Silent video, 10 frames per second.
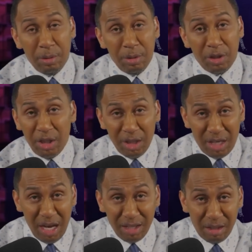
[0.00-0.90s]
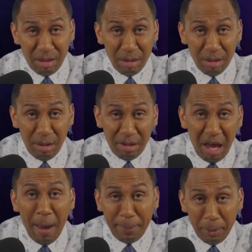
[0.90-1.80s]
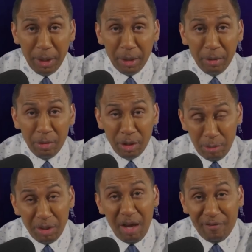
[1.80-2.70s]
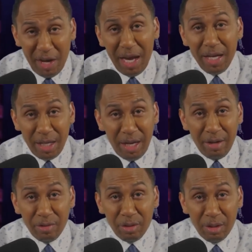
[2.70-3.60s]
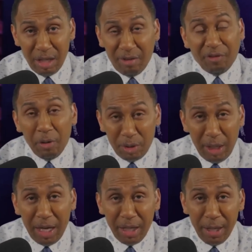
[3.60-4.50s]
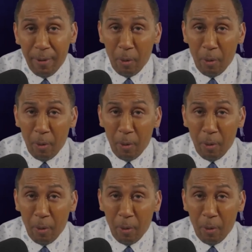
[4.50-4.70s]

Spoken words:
She detests Capitol Hill. She was there for 8 years as the first lady.